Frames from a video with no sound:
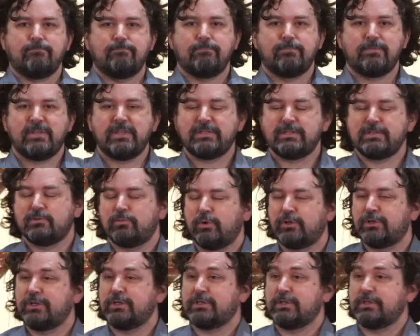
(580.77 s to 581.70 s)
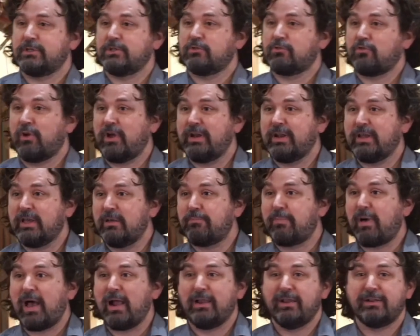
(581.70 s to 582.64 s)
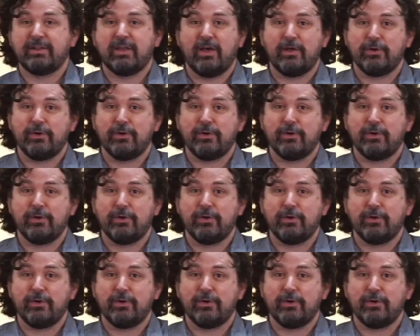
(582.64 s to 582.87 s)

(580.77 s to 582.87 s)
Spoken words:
This is what Jesus is trying to get Pilate to